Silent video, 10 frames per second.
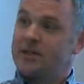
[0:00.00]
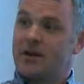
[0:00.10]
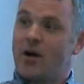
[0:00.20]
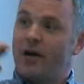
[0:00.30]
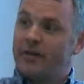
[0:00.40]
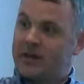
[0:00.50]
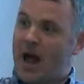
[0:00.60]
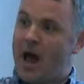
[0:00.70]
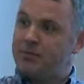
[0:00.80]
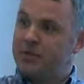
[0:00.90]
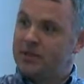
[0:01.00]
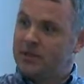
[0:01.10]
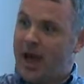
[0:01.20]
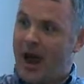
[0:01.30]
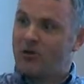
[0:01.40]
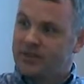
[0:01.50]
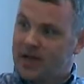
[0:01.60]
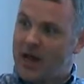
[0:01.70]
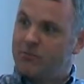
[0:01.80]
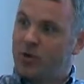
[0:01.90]
that are on the top
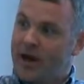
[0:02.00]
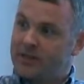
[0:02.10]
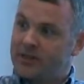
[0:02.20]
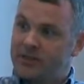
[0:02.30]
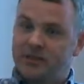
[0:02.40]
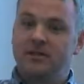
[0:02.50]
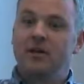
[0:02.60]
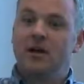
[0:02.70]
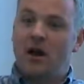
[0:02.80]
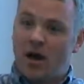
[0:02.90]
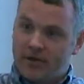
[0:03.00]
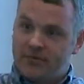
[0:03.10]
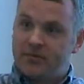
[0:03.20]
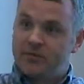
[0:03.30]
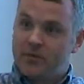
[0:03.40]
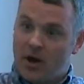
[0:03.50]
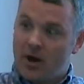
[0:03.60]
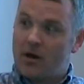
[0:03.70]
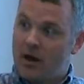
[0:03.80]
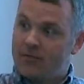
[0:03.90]
outside branches
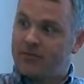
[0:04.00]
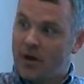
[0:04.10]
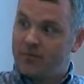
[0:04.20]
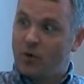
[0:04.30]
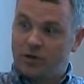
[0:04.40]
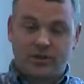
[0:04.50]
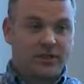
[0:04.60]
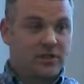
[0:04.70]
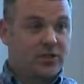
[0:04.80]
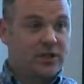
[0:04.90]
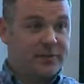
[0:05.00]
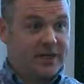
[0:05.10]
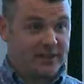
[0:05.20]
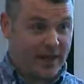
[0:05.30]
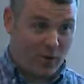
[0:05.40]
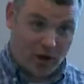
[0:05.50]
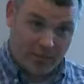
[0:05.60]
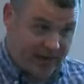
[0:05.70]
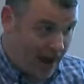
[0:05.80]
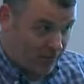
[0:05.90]
of orchards and trees, because they don't want to
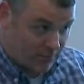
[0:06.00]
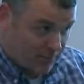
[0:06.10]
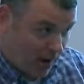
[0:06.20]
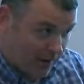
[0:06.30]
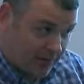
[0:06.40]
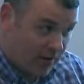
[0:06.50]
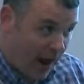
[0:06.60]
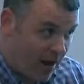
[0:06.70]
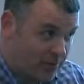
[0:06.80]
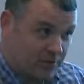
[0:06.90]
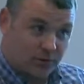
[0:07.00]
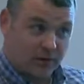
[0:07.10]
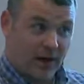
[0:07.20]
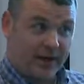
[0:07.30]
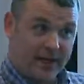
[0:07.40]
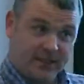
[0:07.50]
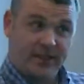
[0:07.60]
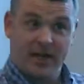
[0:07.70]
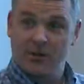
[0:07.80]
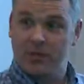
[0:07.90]
be down on the ground or on the
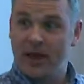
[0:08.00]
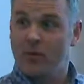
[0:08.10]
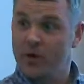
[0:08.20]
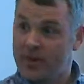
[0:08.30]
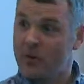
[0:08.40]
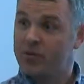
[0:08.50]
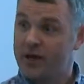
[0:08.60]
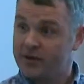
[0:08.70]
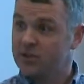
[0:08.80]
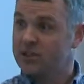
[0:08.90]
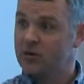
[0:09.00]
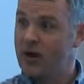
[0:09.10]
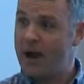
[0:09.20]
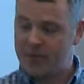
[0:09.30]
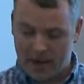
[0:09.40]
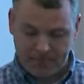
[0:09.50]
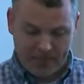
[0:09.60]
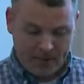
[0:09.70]
inside of the plant where their predators can grab them.